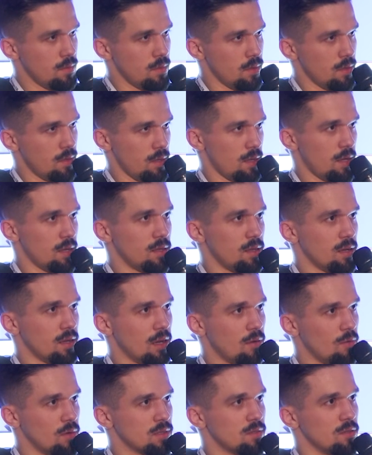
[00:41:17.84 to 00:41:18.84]
I think
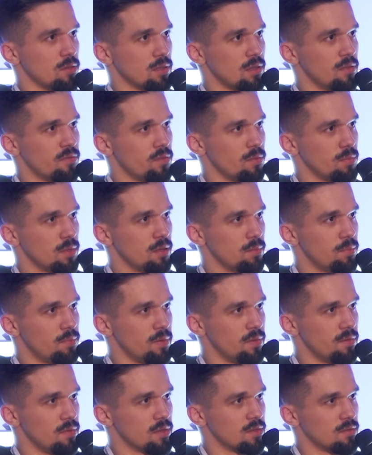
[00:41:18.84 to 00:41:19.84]
I was logged in from the
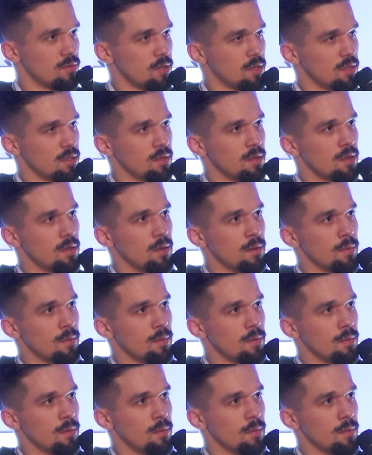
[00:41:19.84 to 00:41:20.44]
previous one,